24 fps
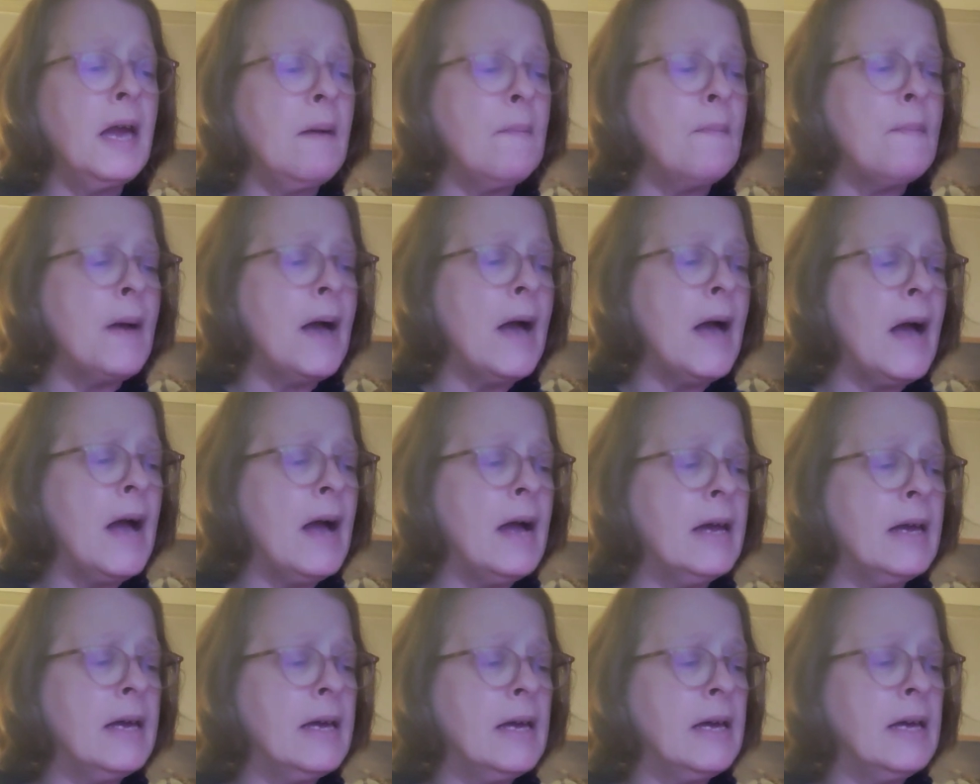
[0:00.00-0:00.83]
came
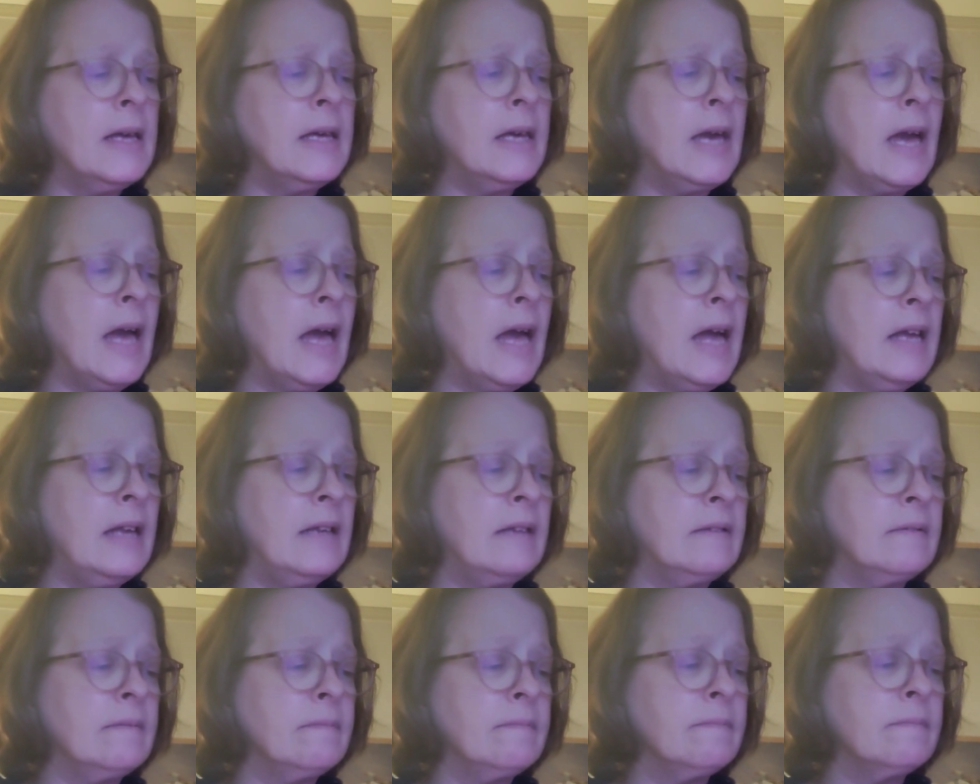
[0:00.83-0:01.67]
back
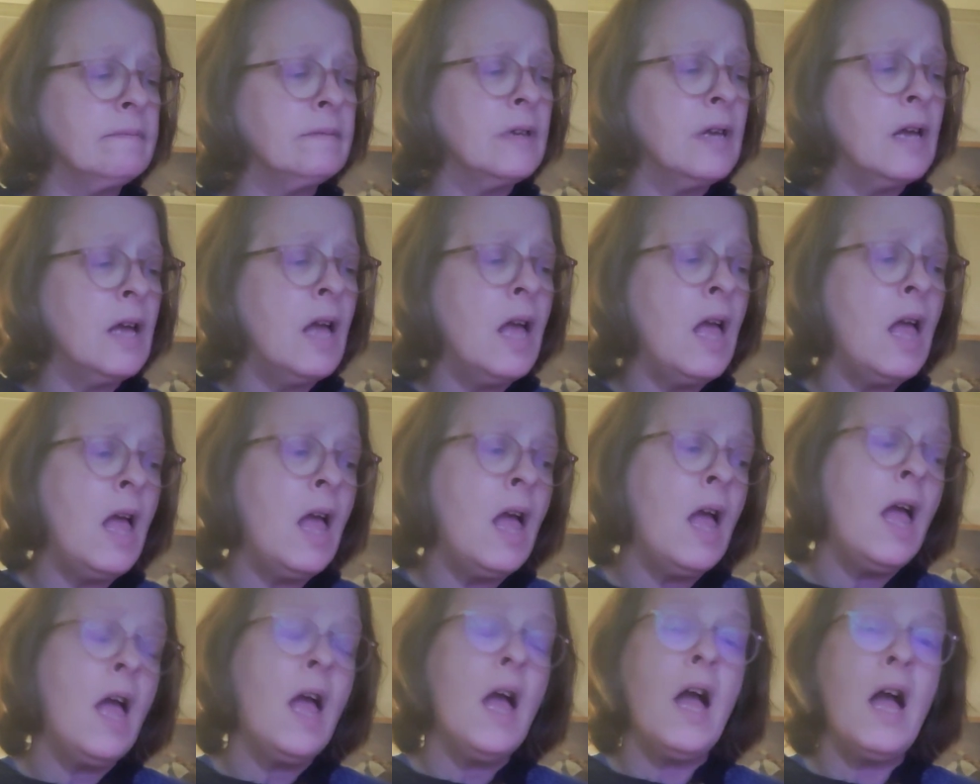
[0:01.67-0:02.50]
again.
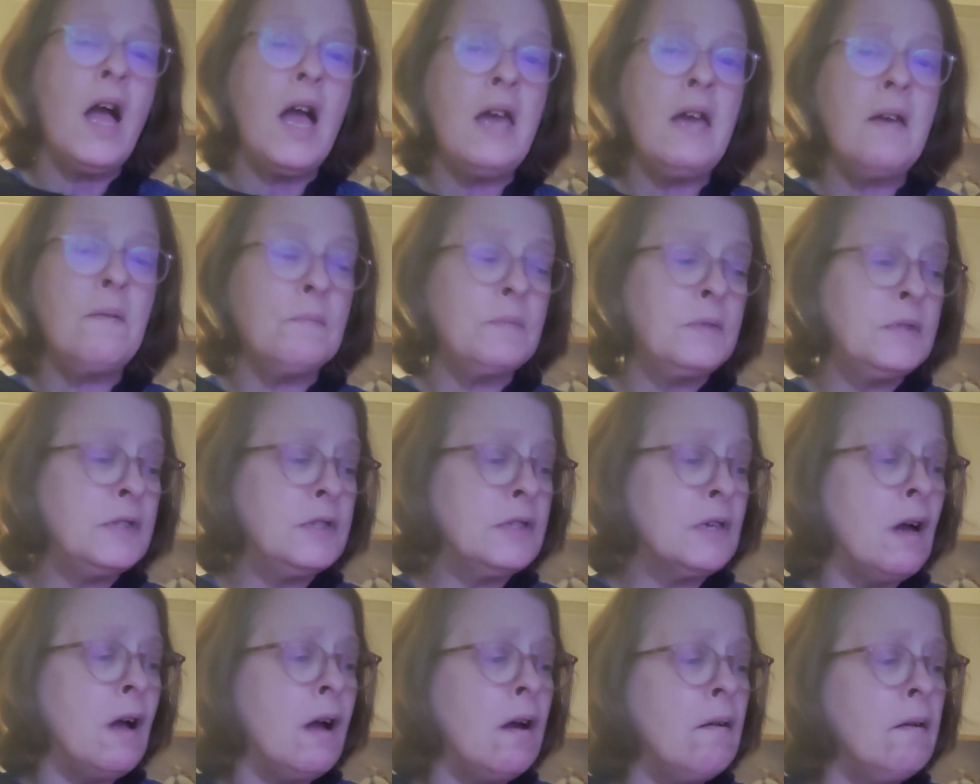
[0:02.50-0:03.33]
"I am
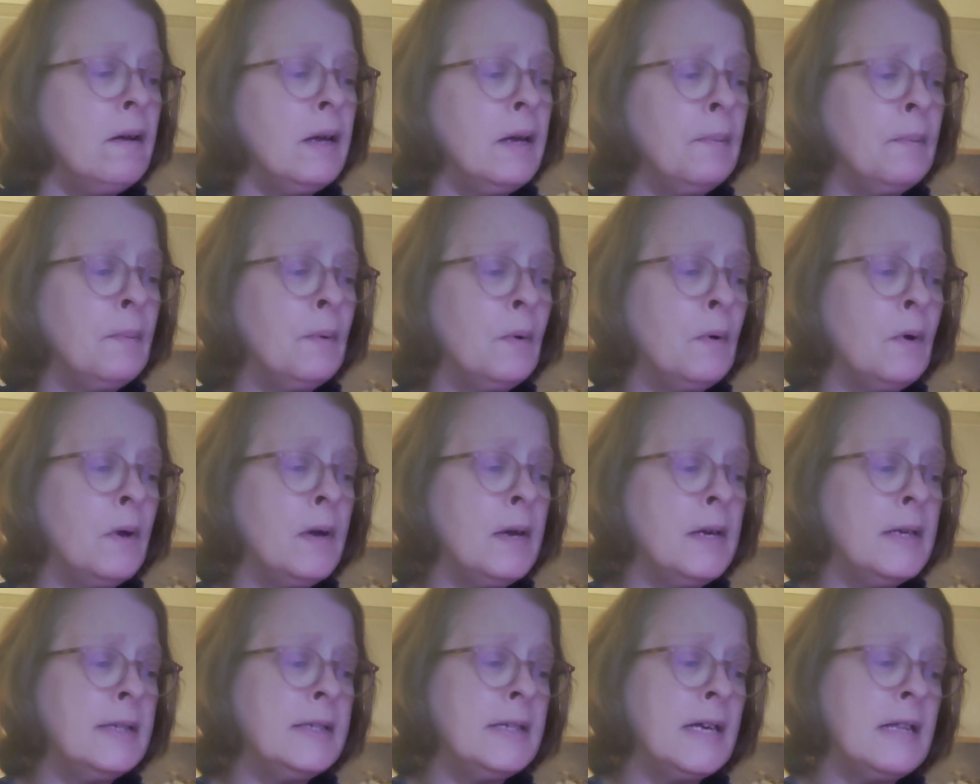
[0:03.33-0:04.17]
sorry,
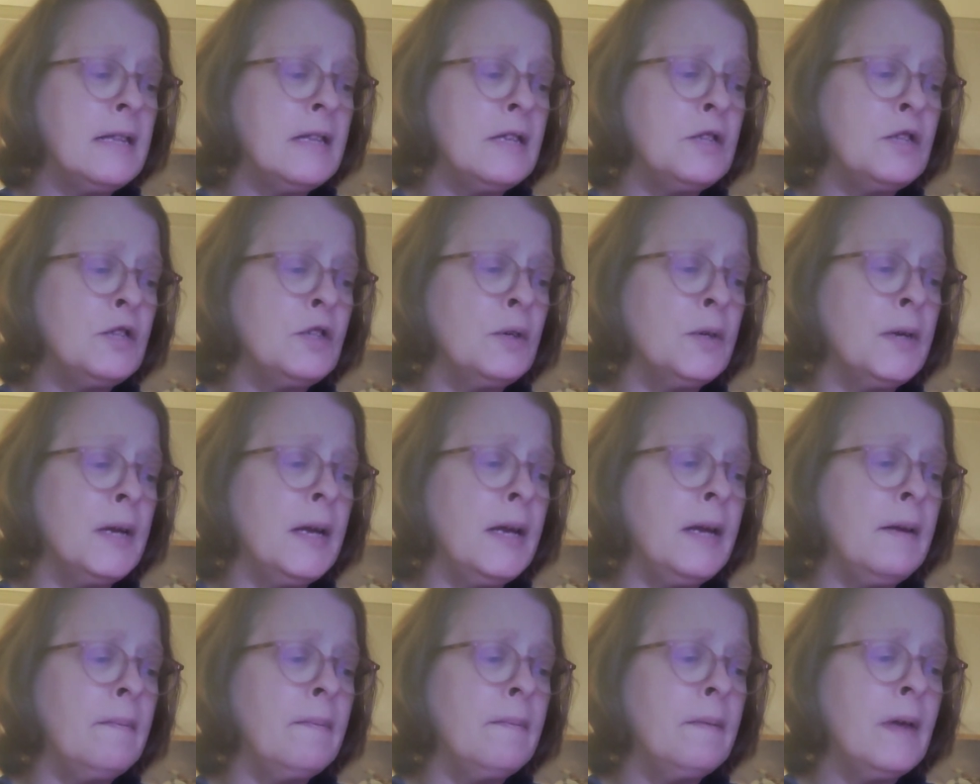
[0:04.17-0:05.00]
boy," said the
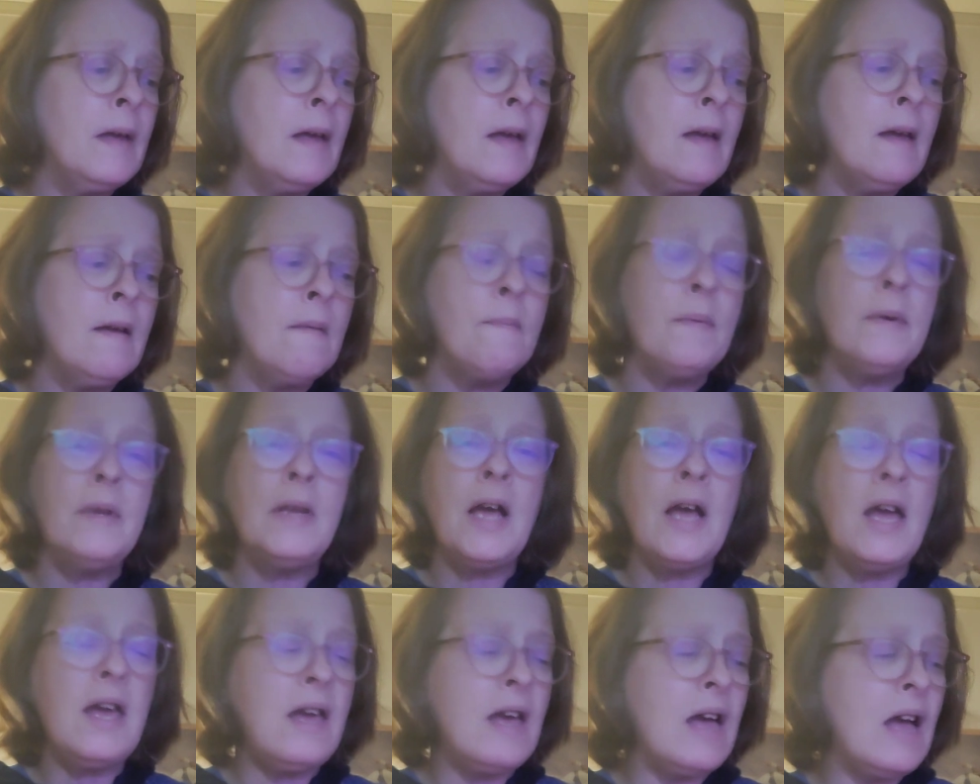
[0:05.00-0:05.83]
tree, "but
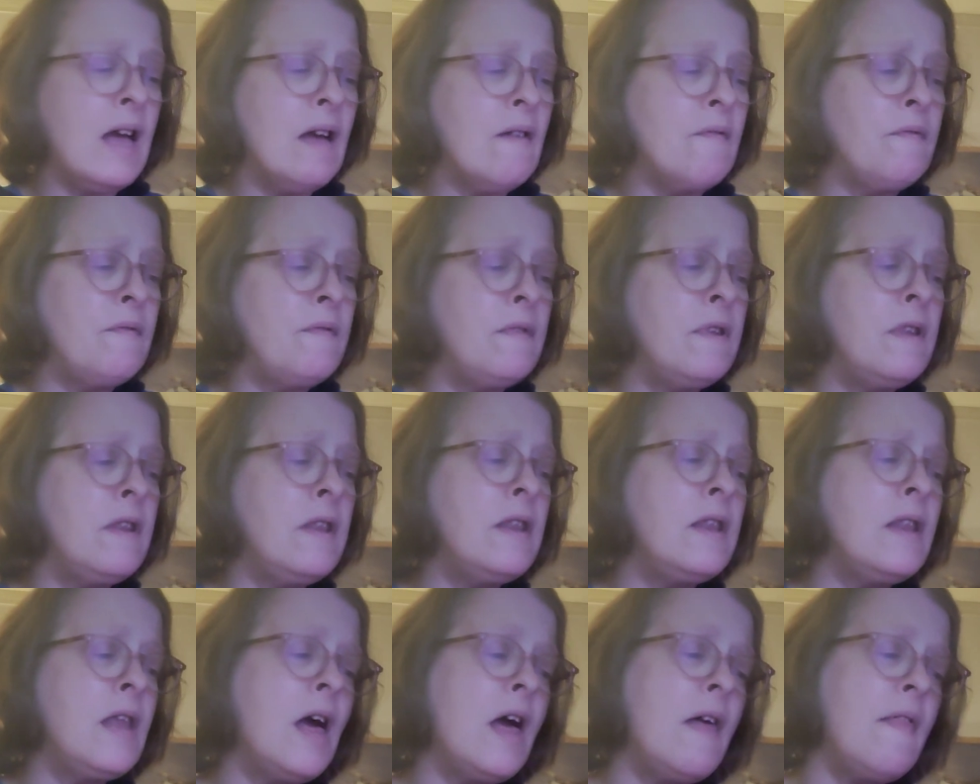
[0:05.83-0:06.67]
I have
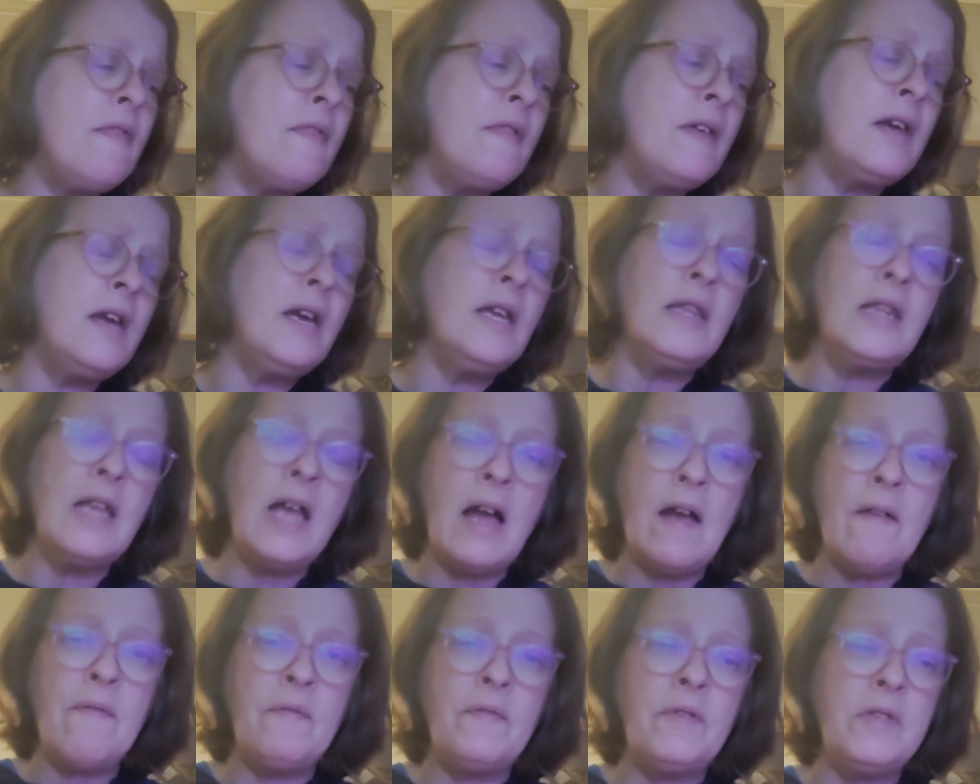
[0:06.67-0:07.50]
nothing
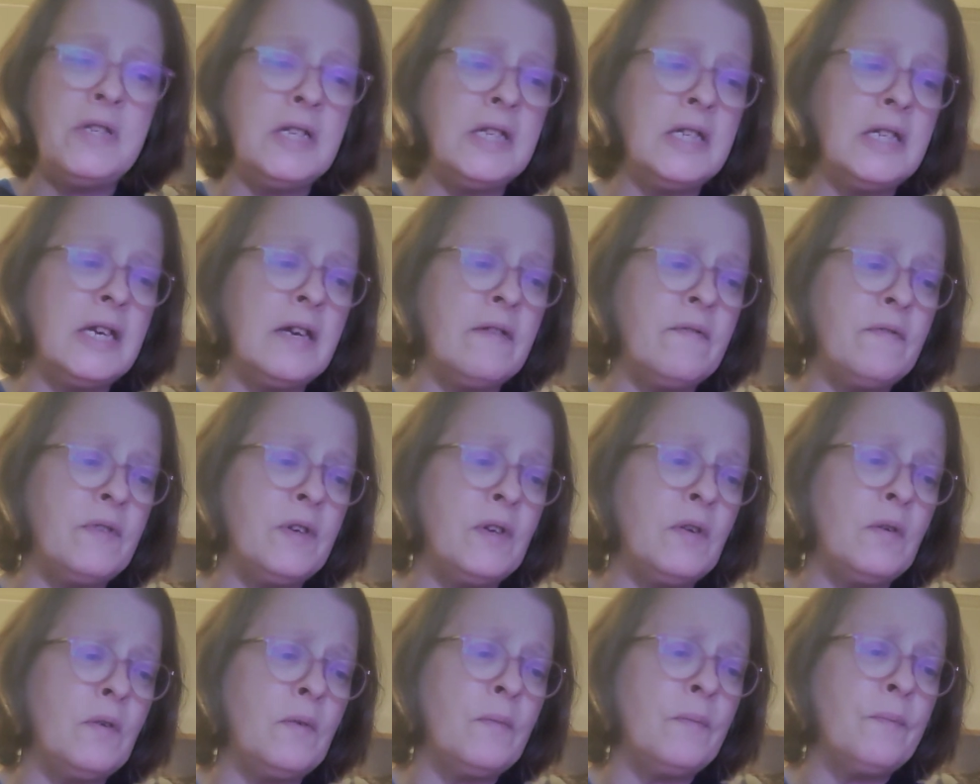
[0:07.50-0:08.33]
left to give
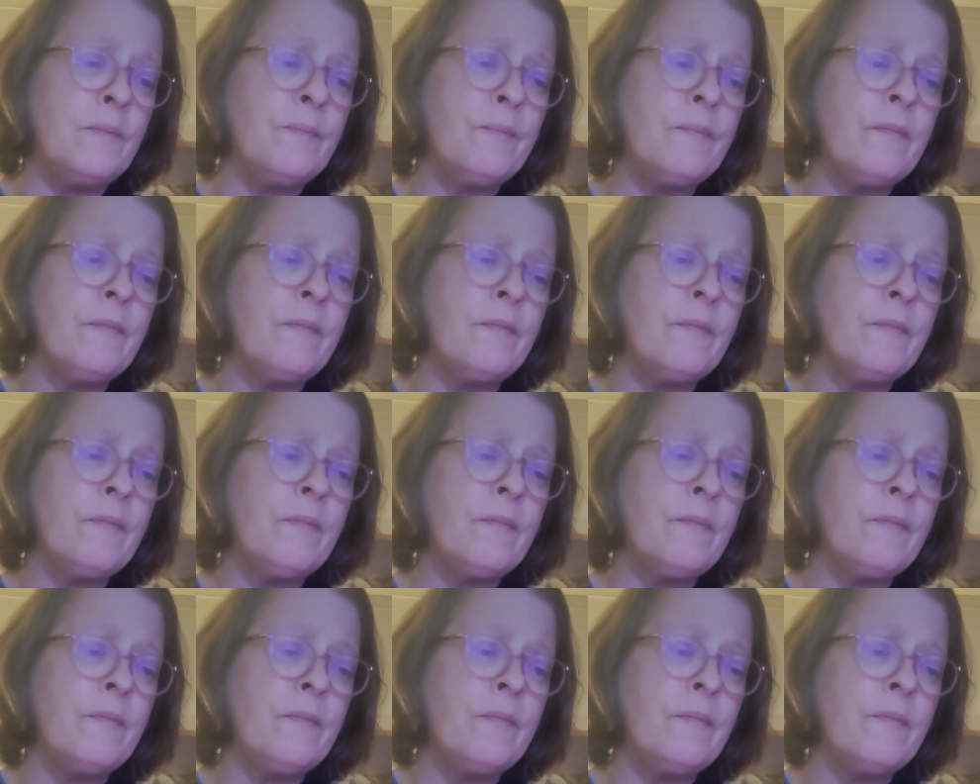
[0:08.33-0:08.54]
you.